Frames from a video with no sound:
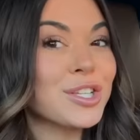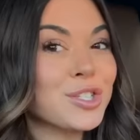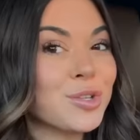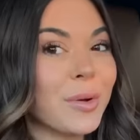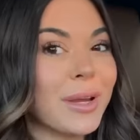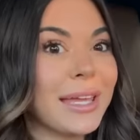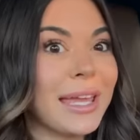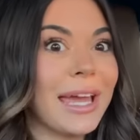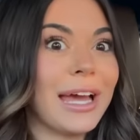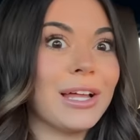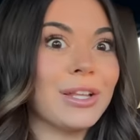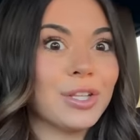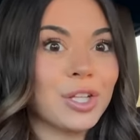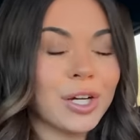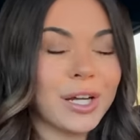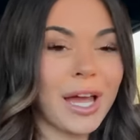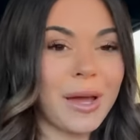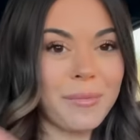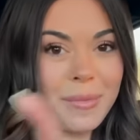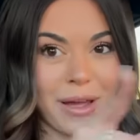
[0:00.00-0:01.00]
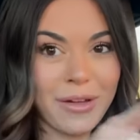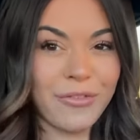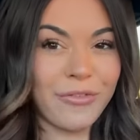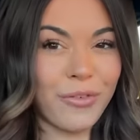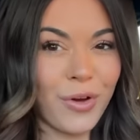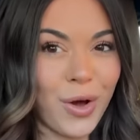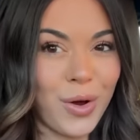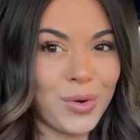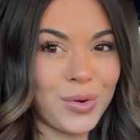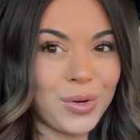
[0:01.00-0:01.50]
So I can't look at my
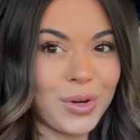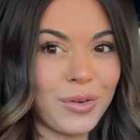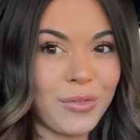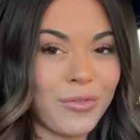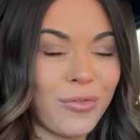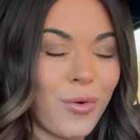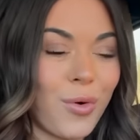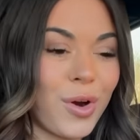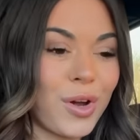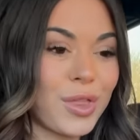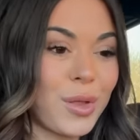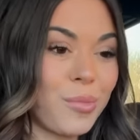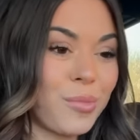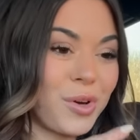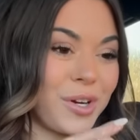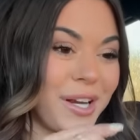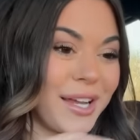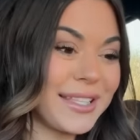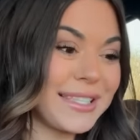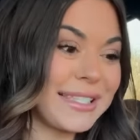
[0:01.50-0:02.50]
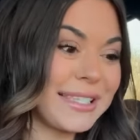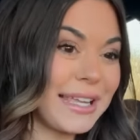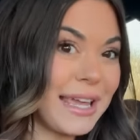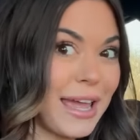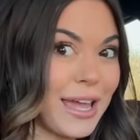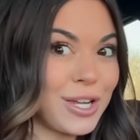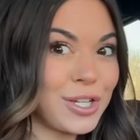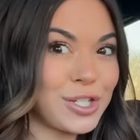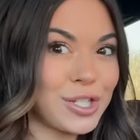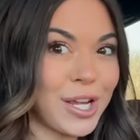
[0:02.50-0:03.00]
phone for the
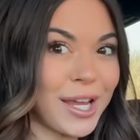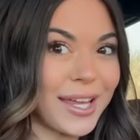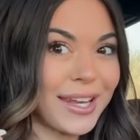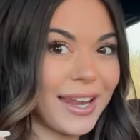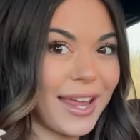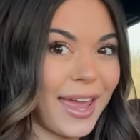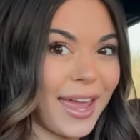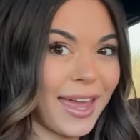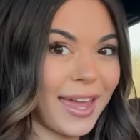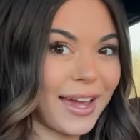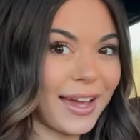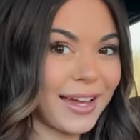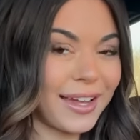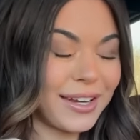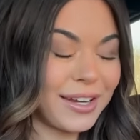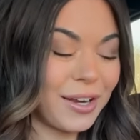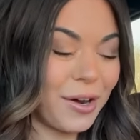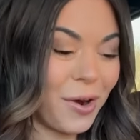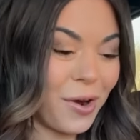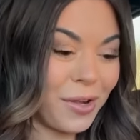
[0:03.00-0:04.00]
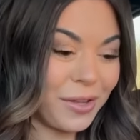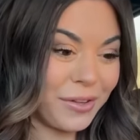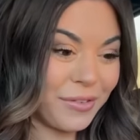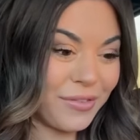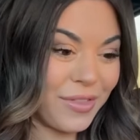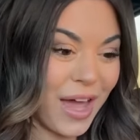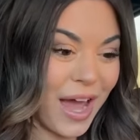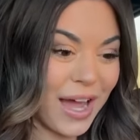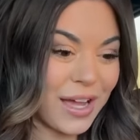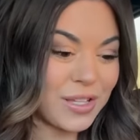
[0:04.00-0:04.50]
pronunciation and all of
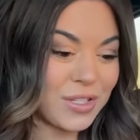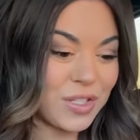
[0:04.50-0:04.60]
that.